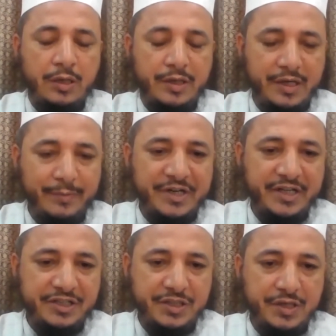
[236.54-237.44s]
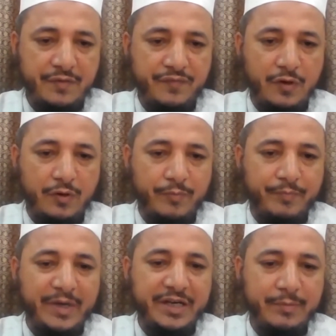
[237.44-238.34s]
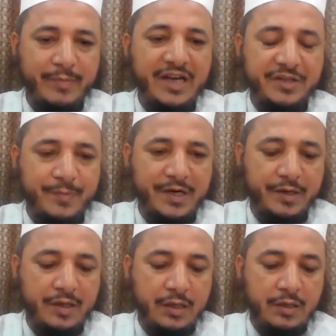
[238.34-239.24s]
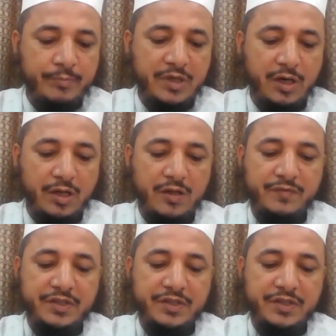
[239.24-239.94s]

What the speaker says: limitations for many managements because of